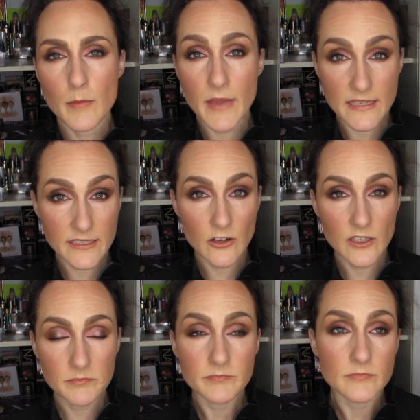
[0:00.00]

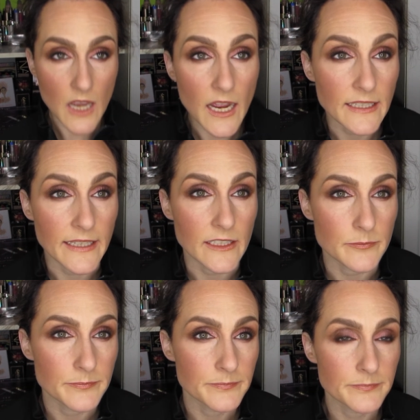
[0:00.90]
Mascara, I like
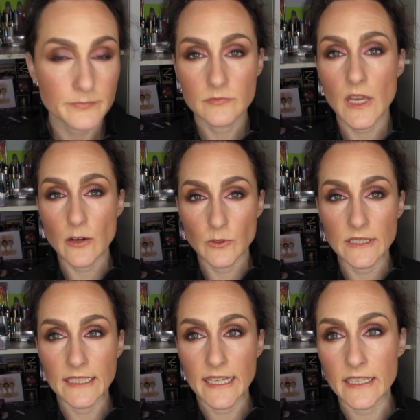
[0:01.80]
it. I
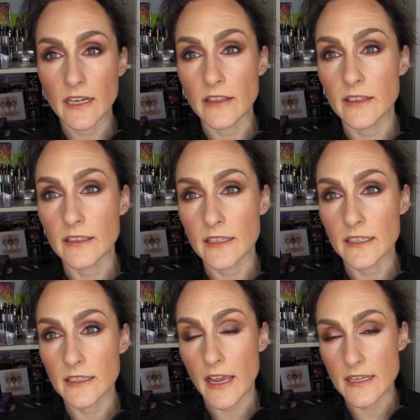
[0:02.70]
really like it. I think that
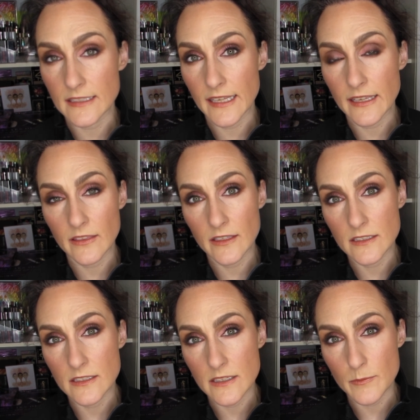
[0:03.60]
it has
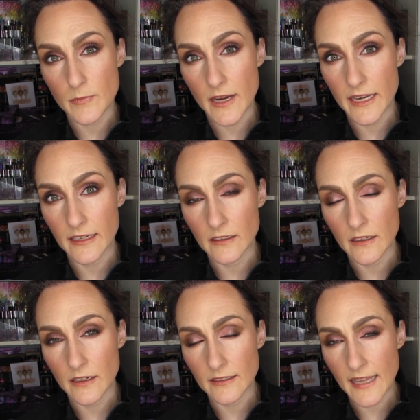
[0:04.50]
lengthened my
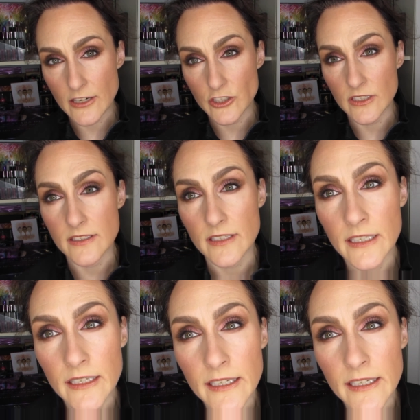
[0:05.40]
lashes.